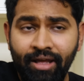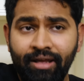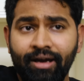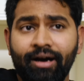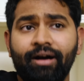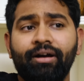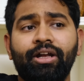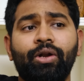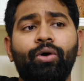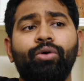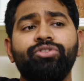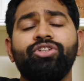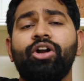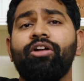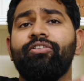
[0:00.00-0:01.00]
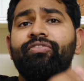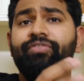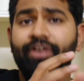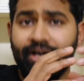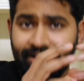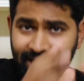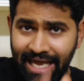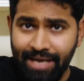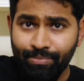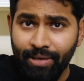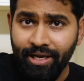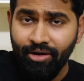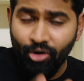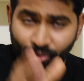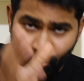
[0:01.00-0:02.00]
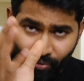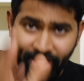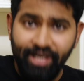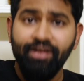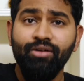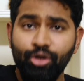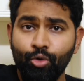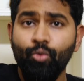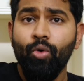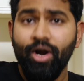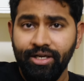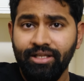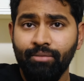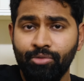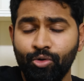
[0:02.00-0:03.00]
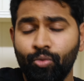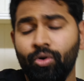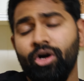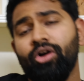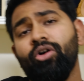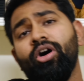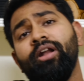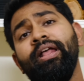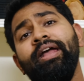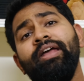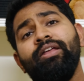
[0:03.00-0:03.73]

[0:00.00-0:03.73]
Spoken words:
timeline on when you want them to work on.